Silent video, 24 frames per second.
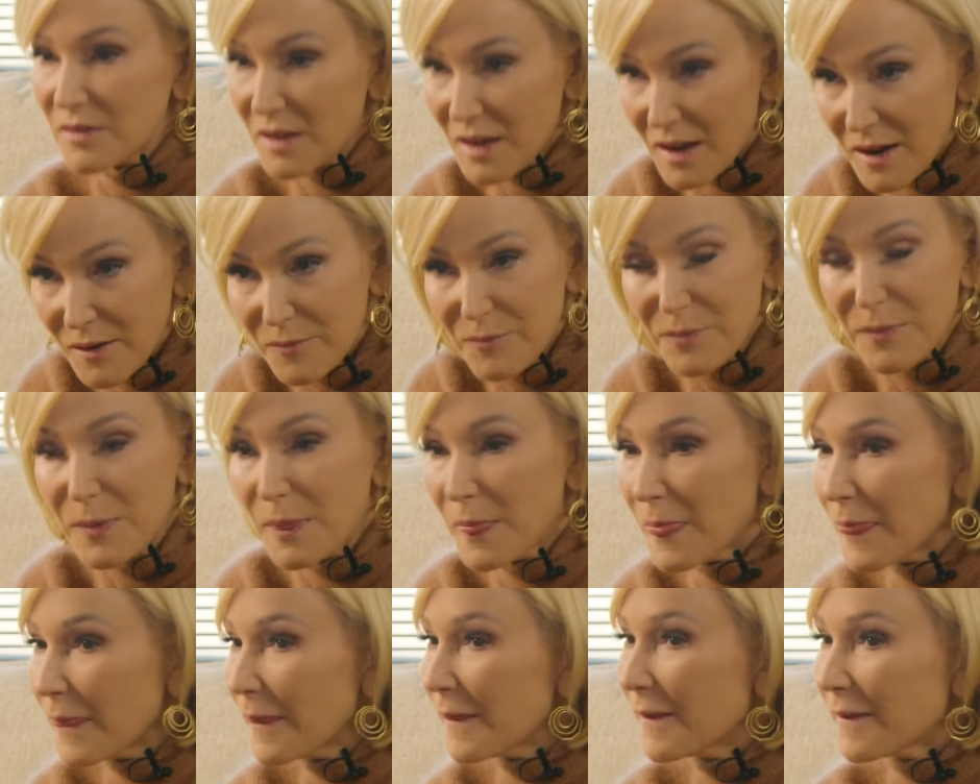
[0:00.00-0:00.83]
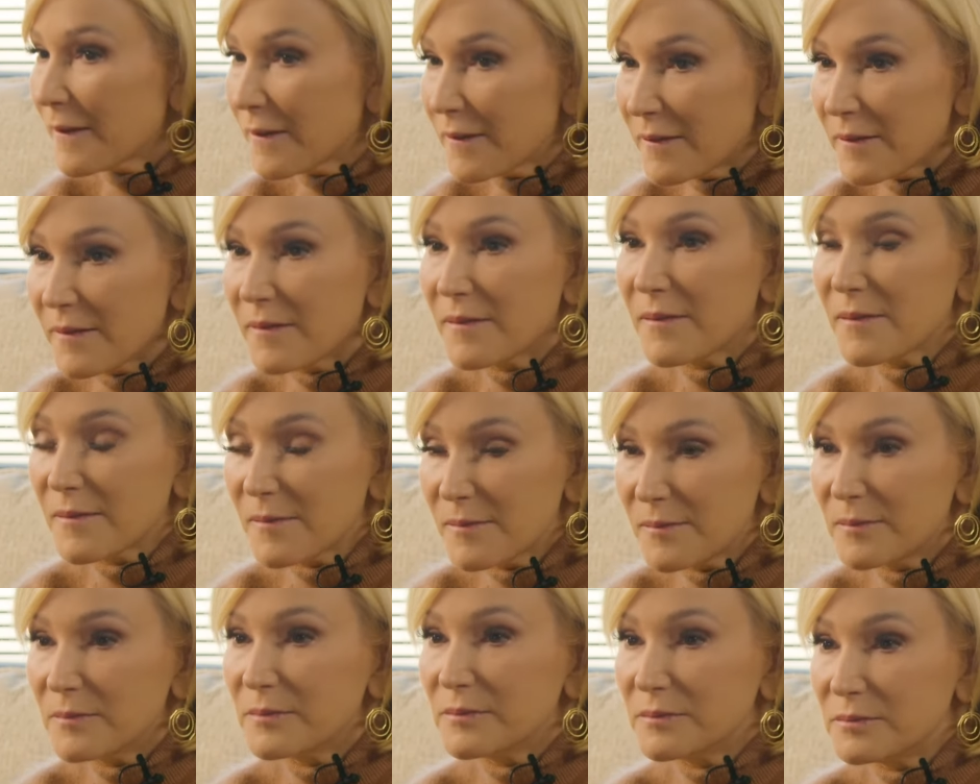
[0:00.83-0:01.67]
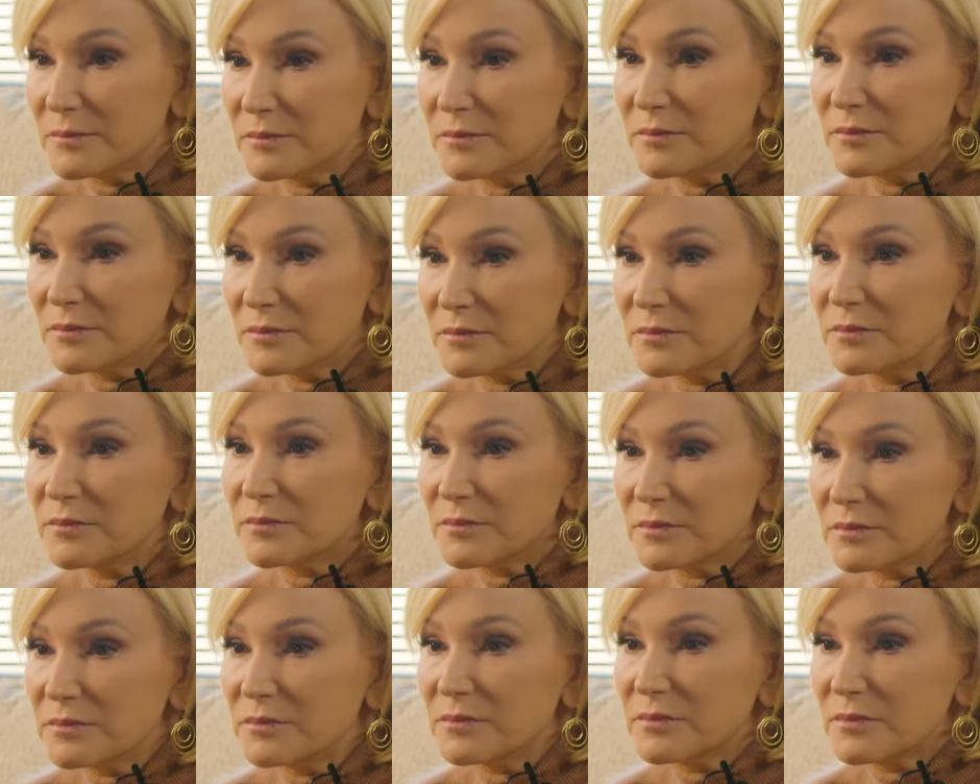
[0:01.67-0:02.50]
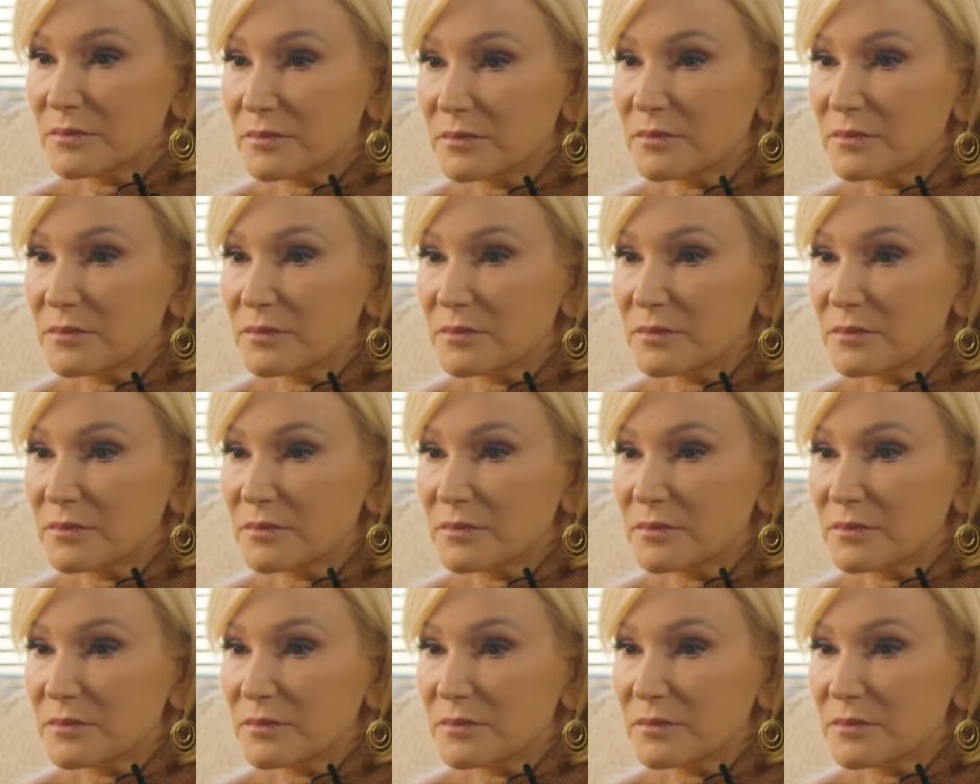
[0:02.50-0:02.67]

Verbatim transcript: Yeah. And maybe your first couple of sessions